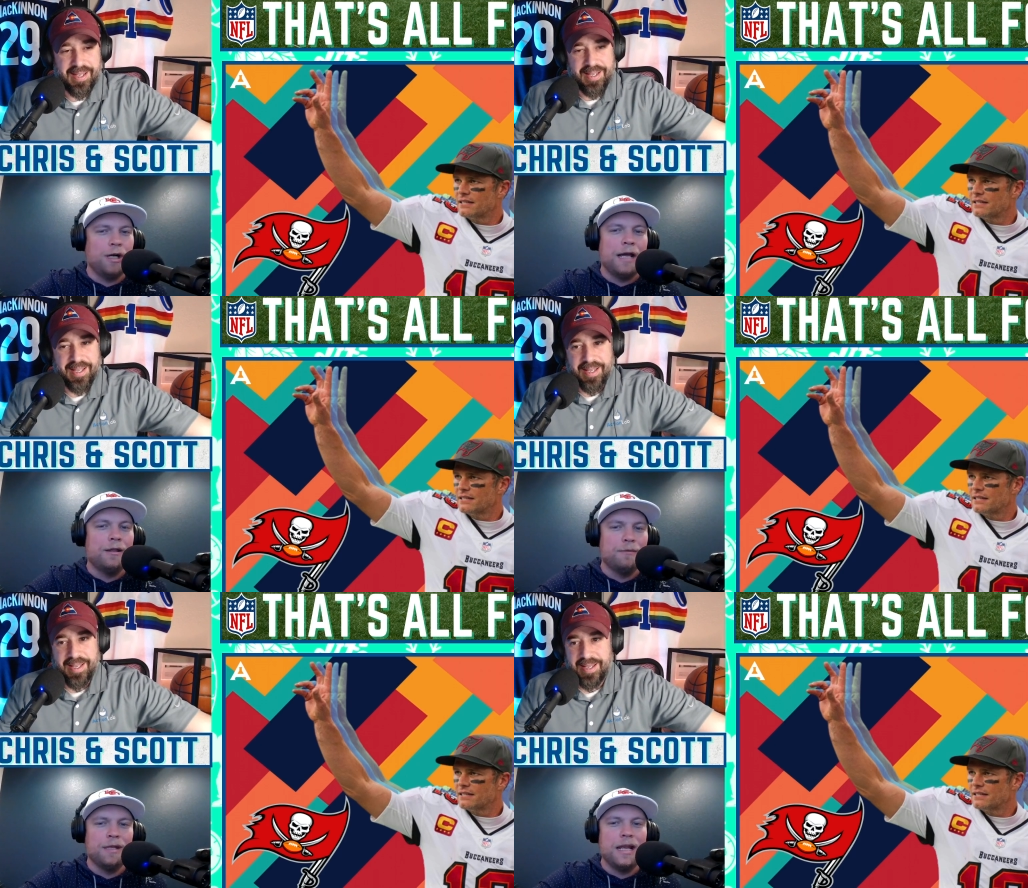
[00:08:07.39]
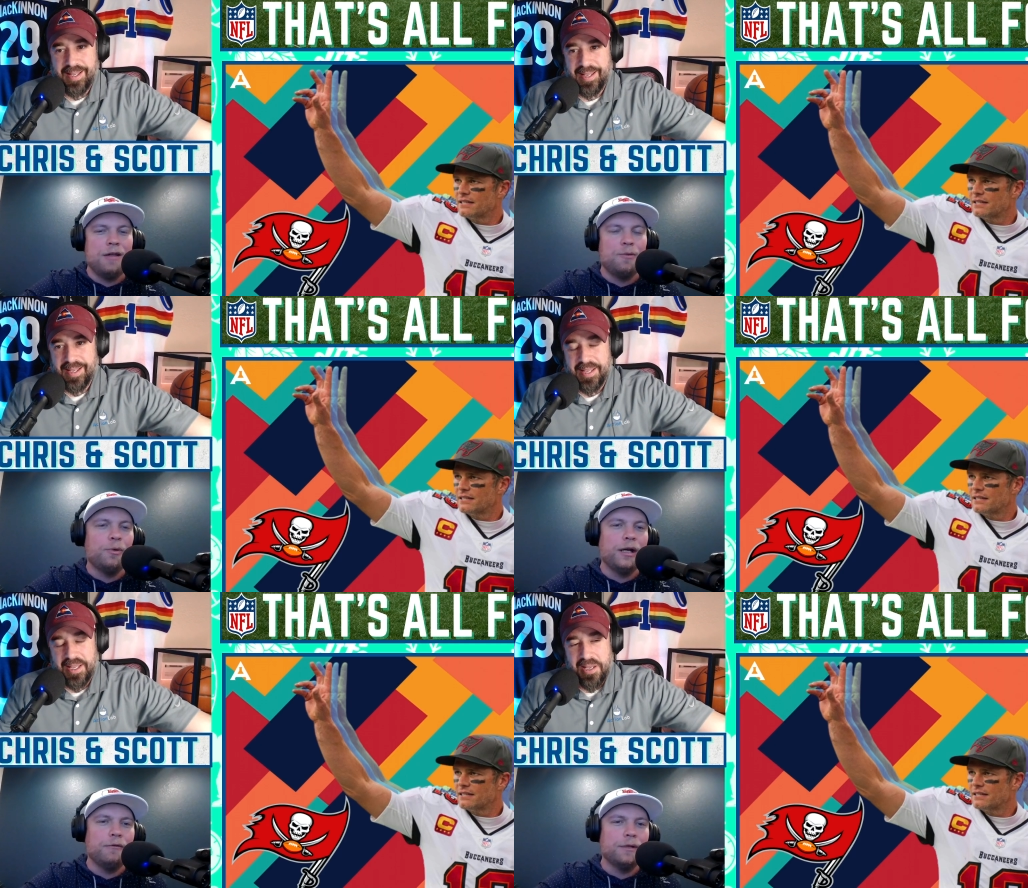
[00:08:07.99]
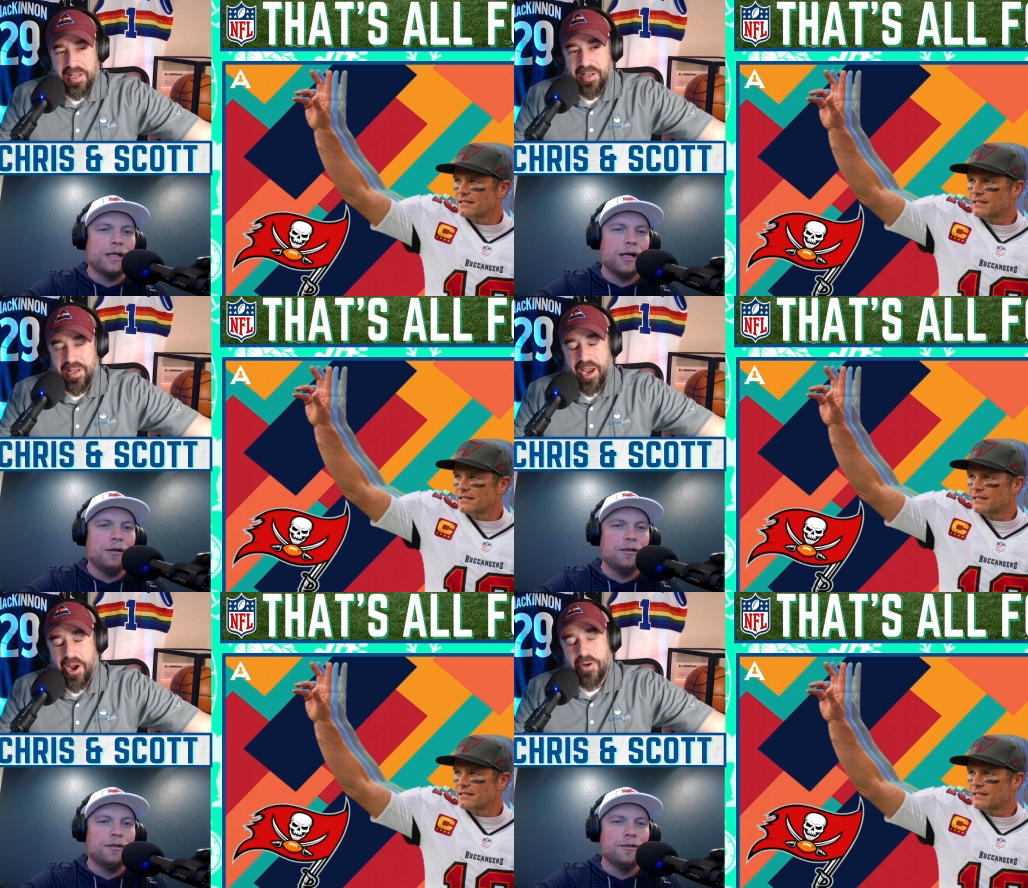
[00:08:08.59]
Speaker 1: now that now that Brady retired.
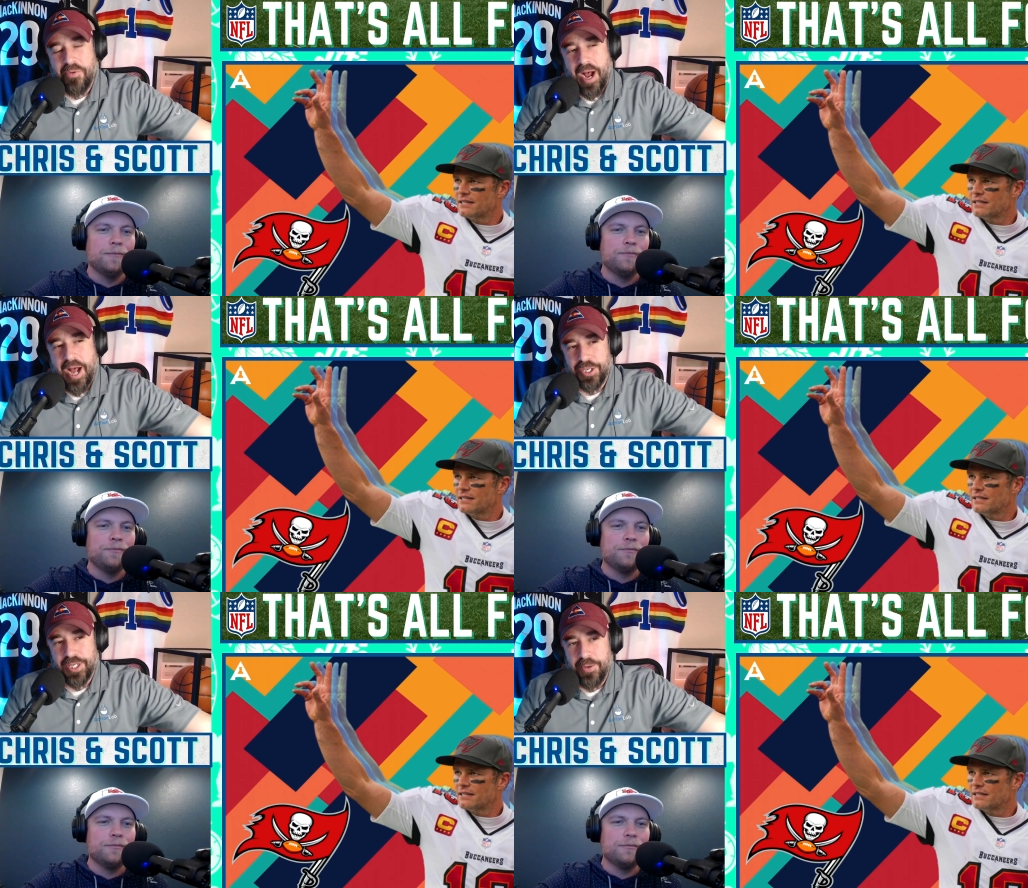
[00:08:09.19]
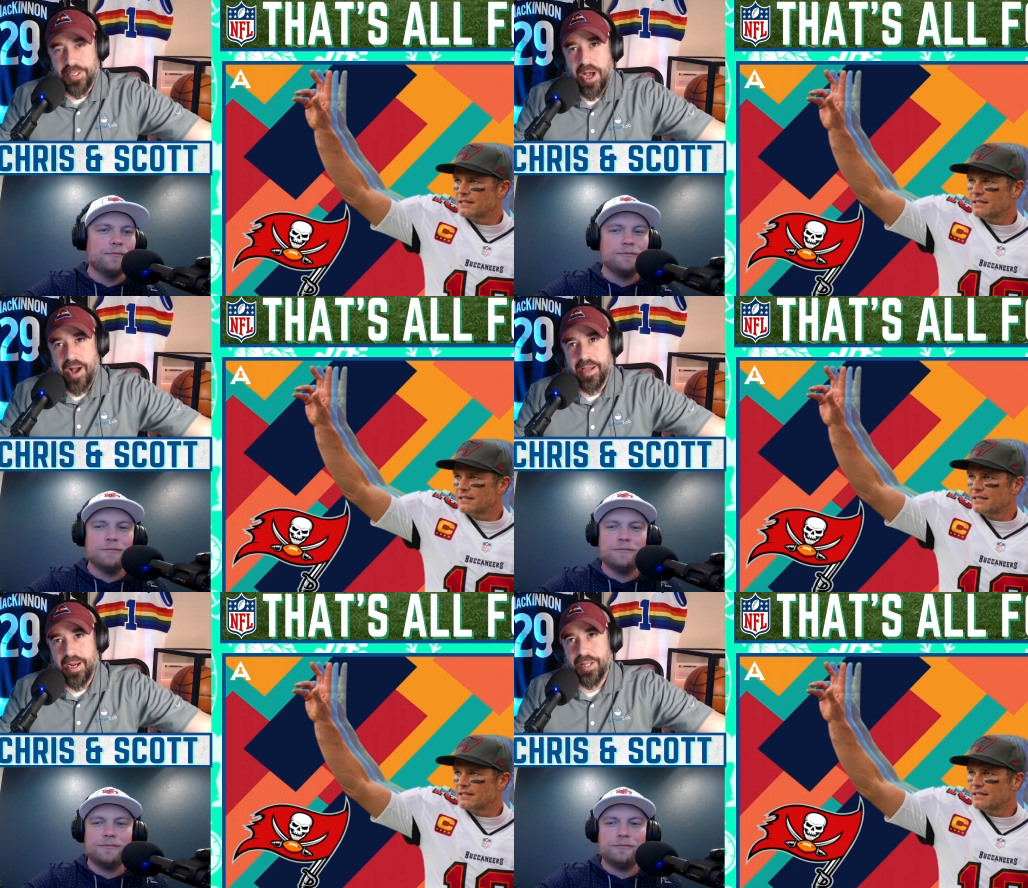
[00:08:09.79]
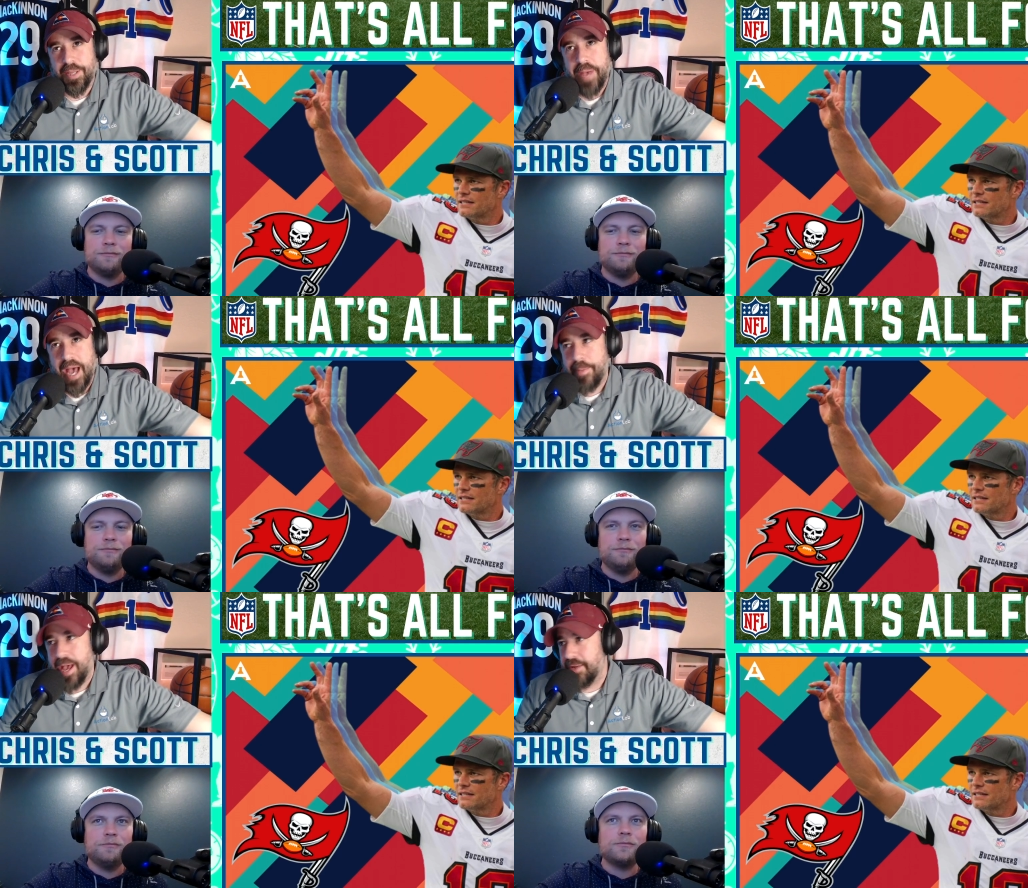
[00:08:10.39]
Aaron Rodgers, he was talking
Speaker 2: on the Pat
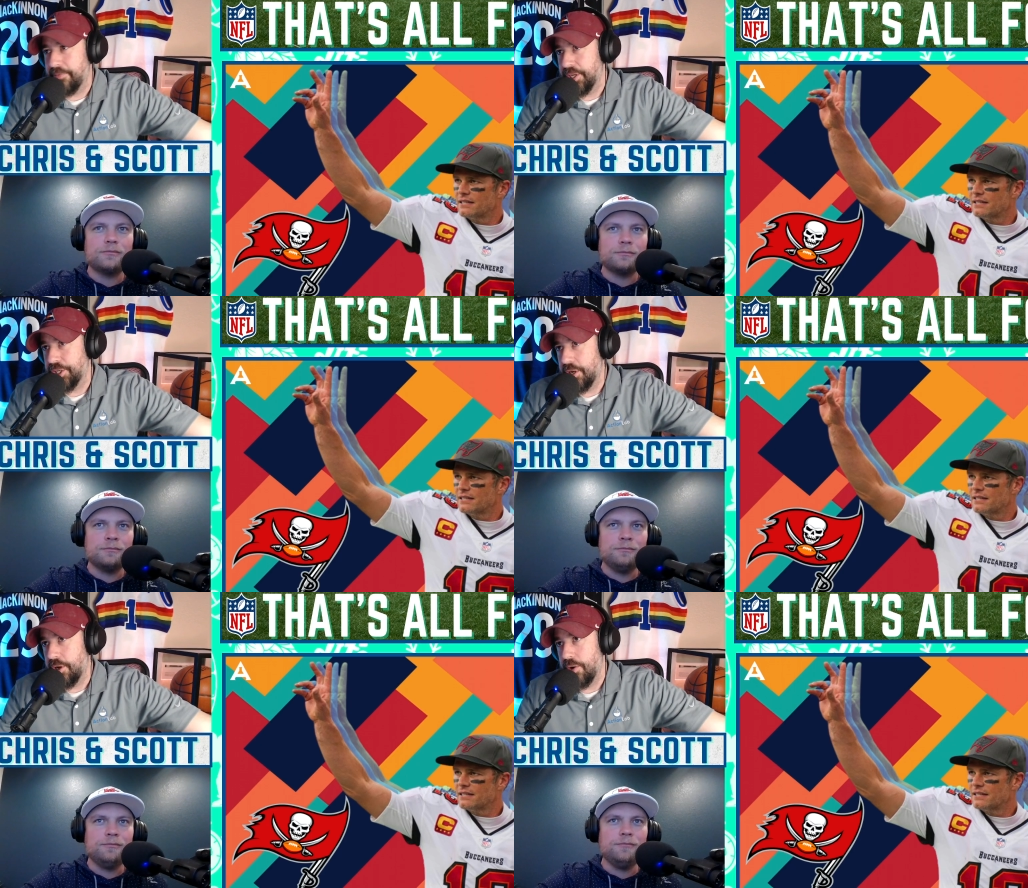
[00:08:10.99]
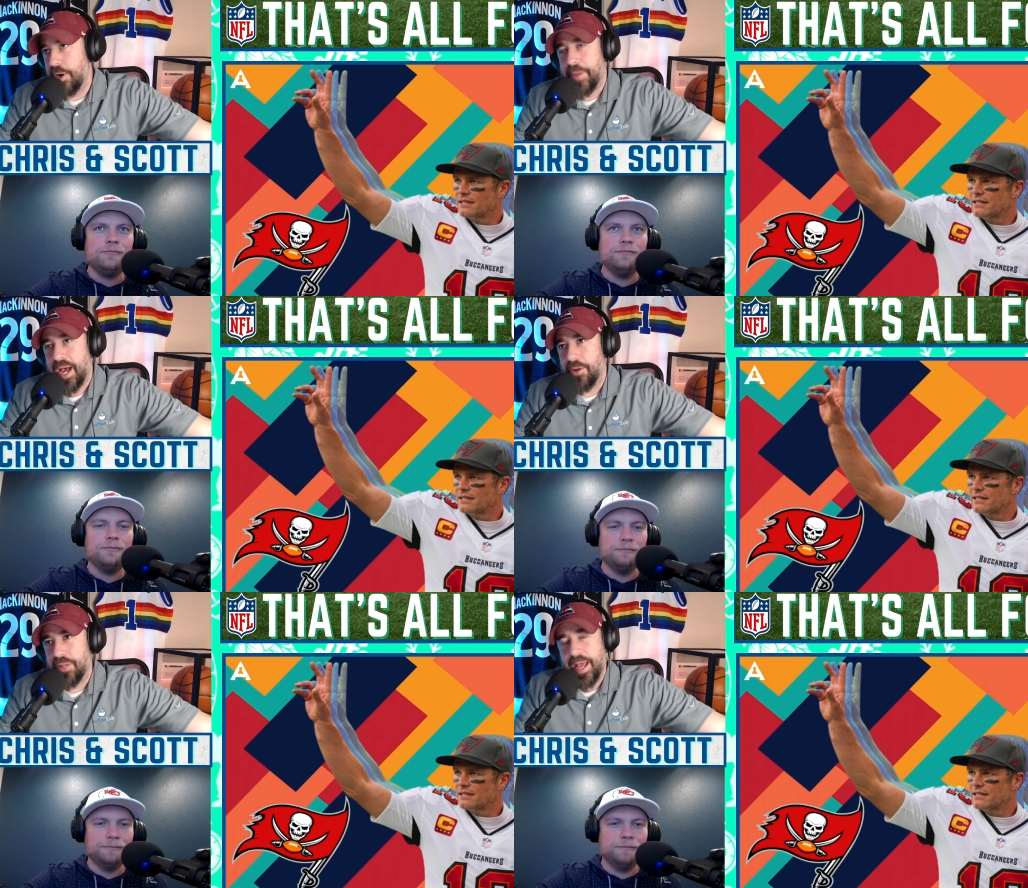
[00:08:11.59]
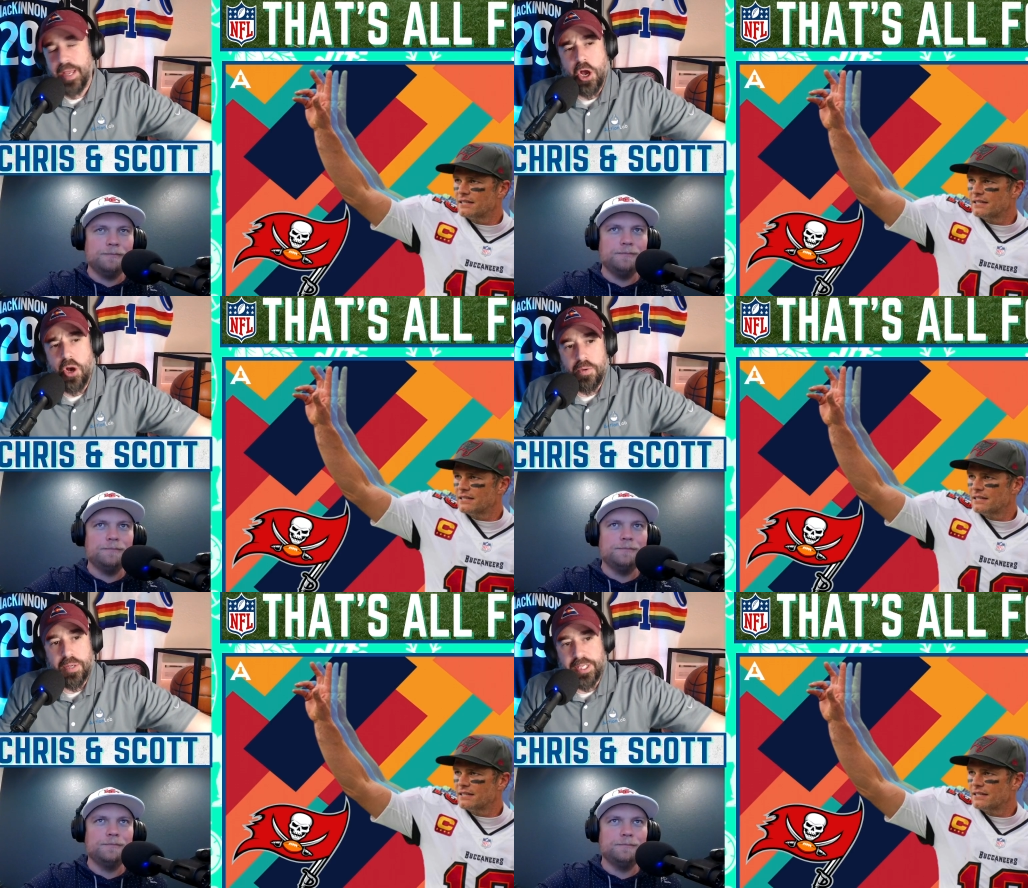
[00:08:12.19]
McAfee show about like, oh,
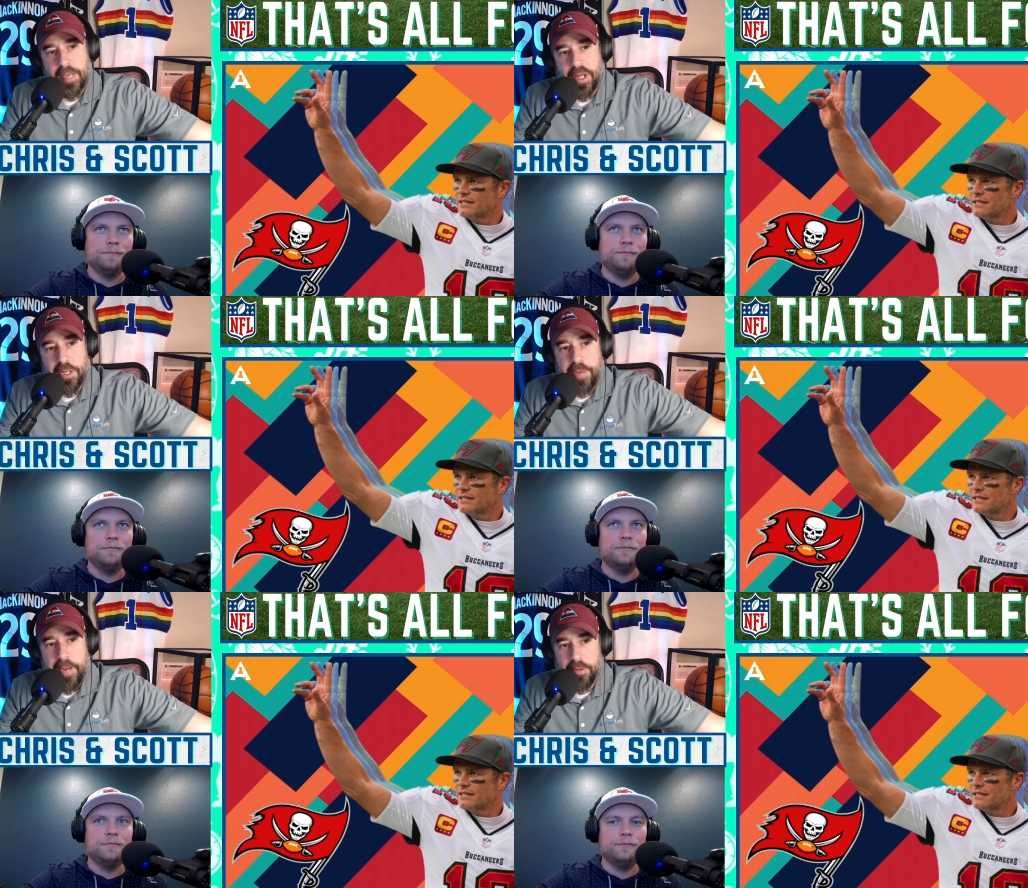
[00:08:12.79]
some other people